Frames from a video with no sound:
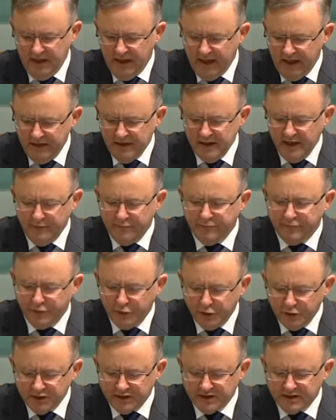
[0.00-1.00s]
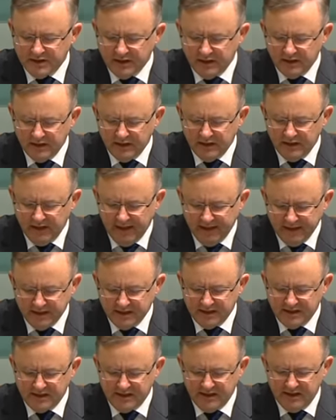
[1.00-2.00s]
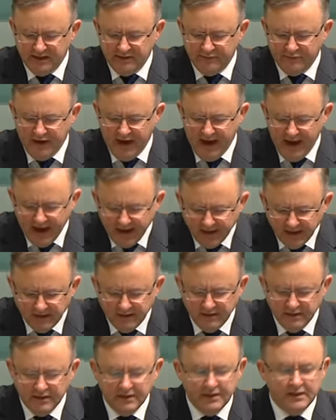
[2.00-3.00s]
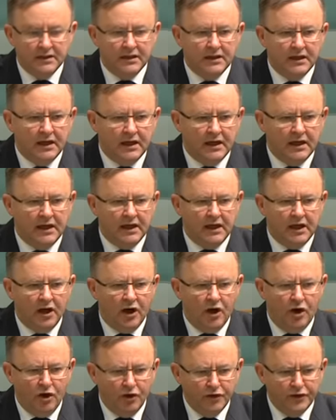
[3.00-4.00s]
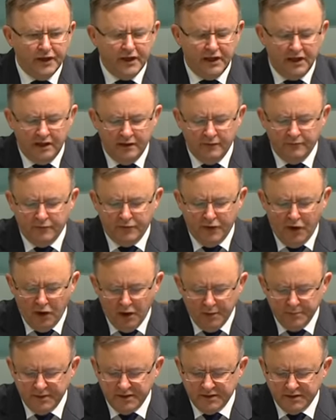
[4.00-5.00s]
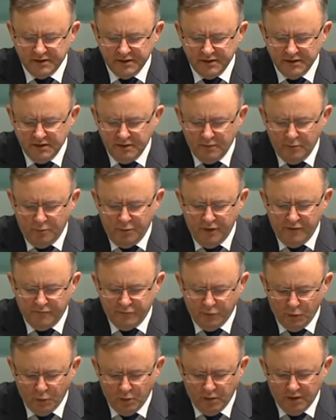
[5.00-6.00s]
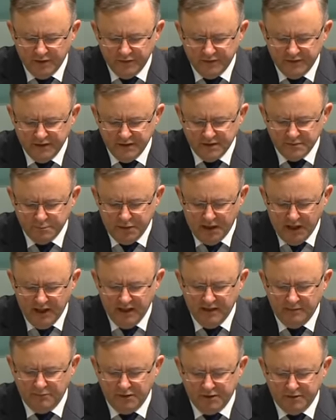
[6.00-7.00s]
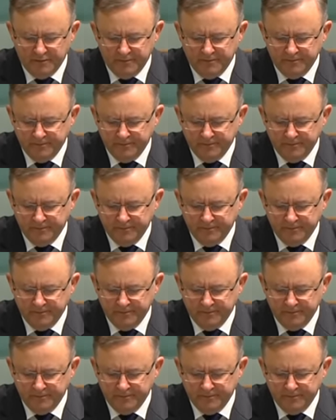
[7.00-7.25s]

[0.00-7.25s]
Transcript: in their first legislative act uh, on the environment before this parliament.